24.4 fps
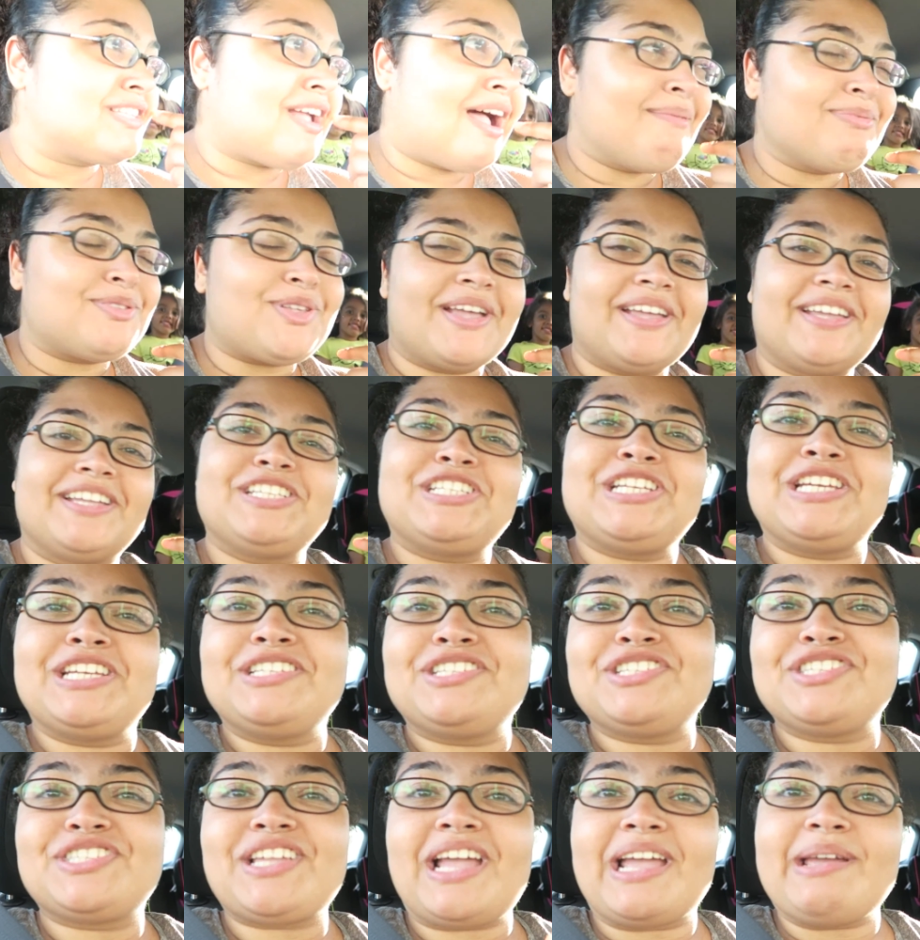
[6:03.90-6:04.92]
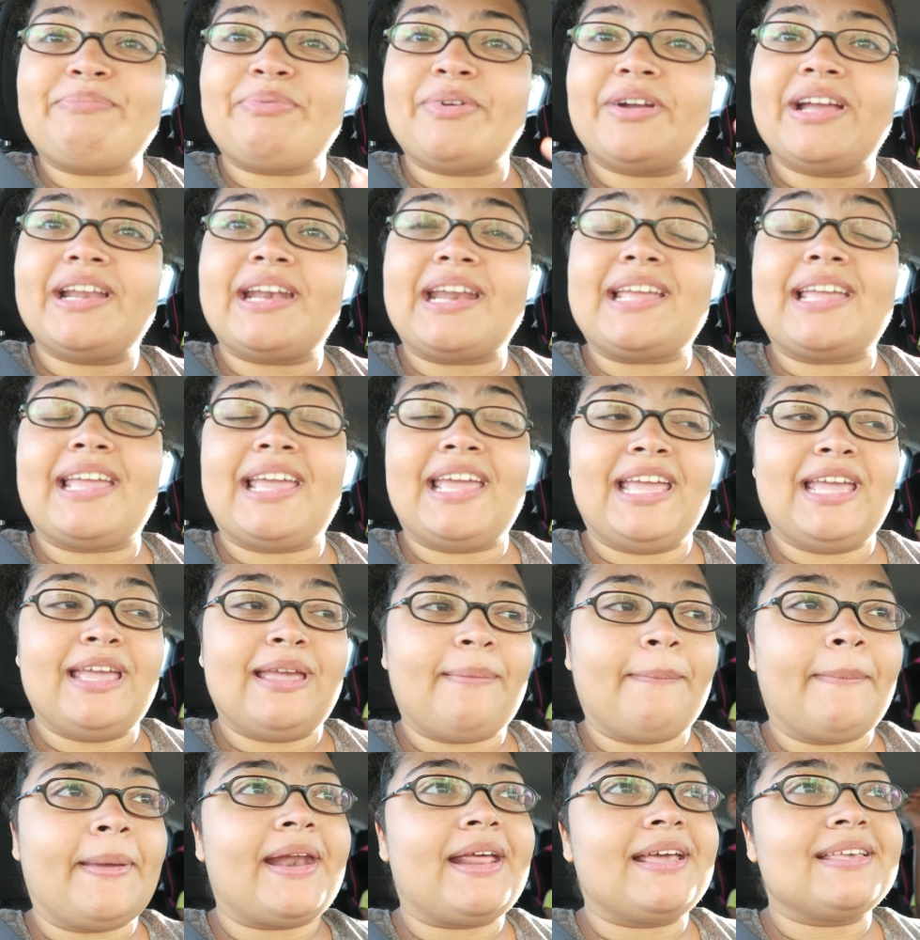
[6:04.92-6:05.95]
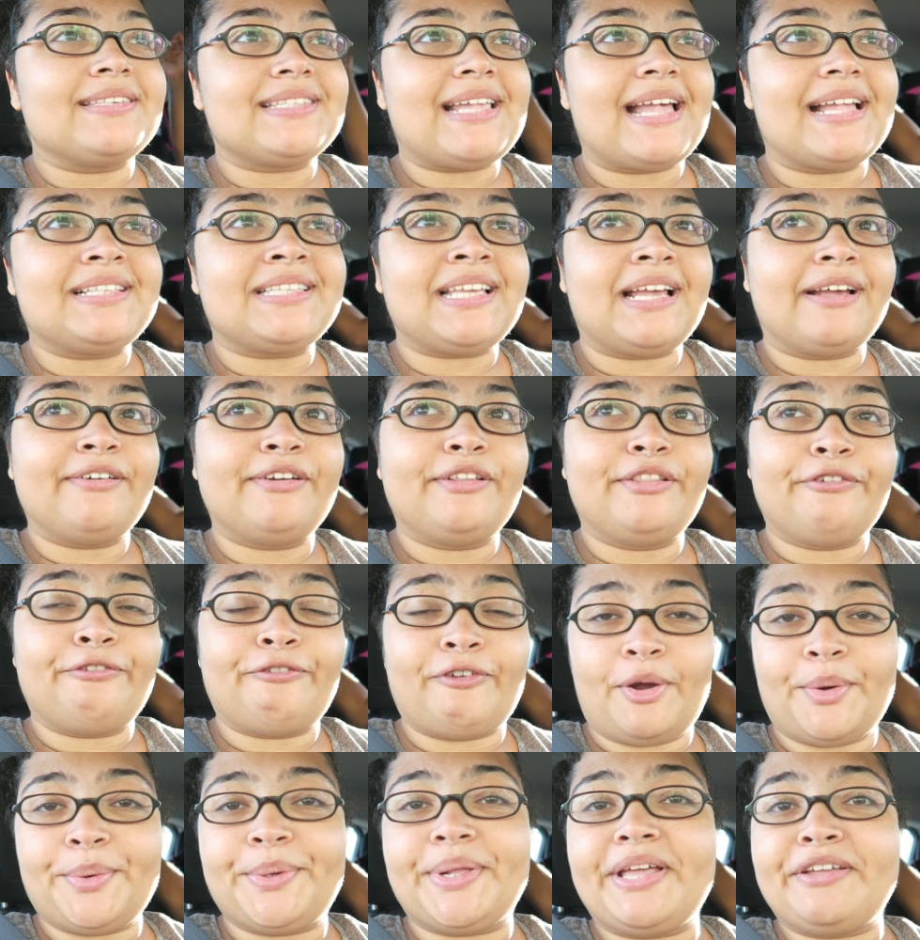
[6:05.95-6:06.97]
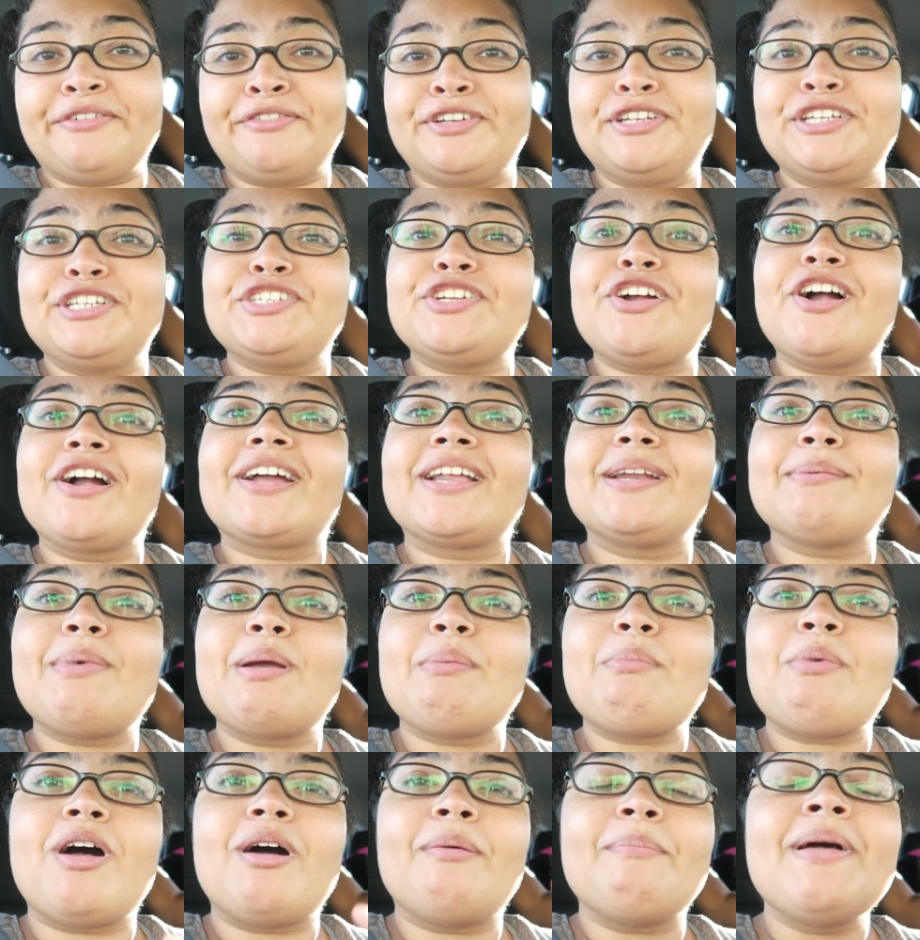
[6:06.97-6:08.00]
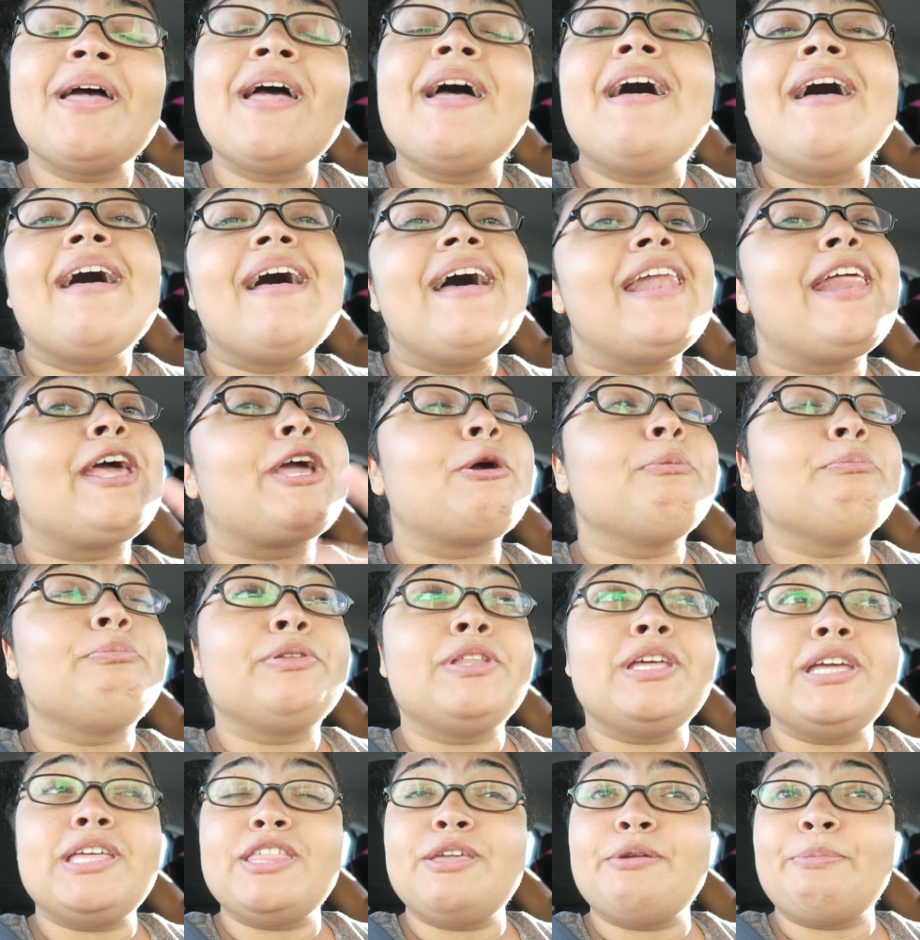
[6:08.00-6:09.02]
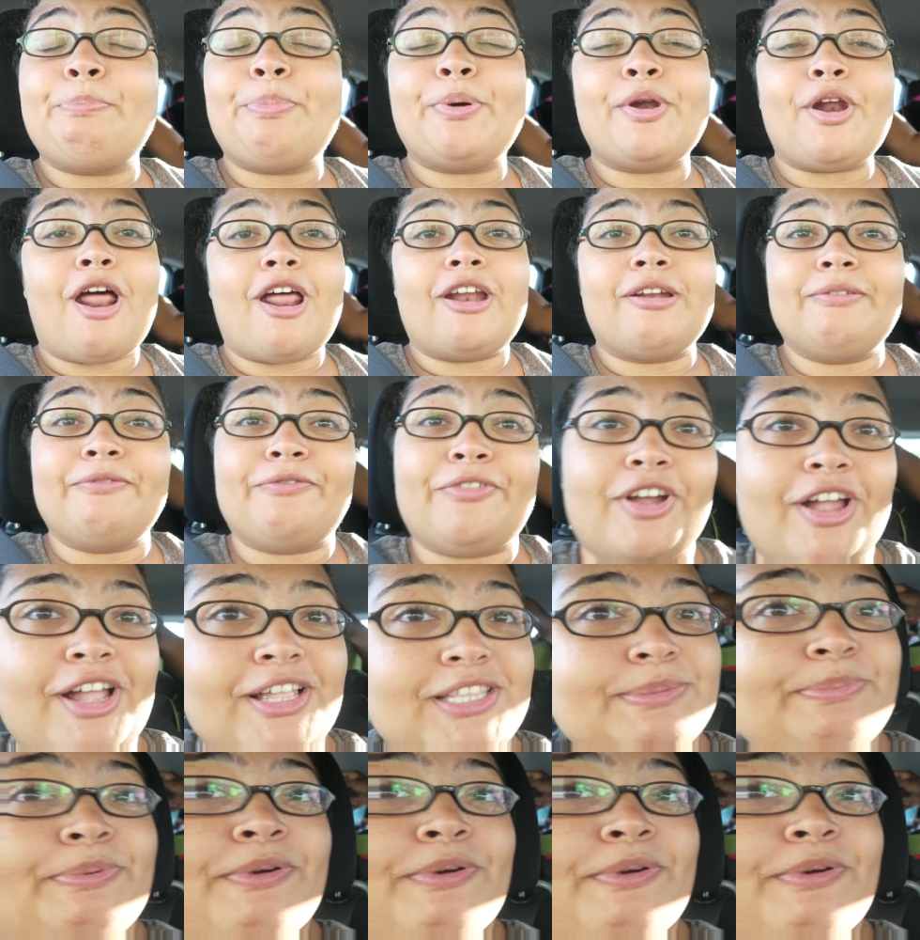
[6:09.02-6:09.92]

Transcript: stopped so I could change his diaper, and I came and I sat down in the front while I finished talking to my mom, and I completely put on forgot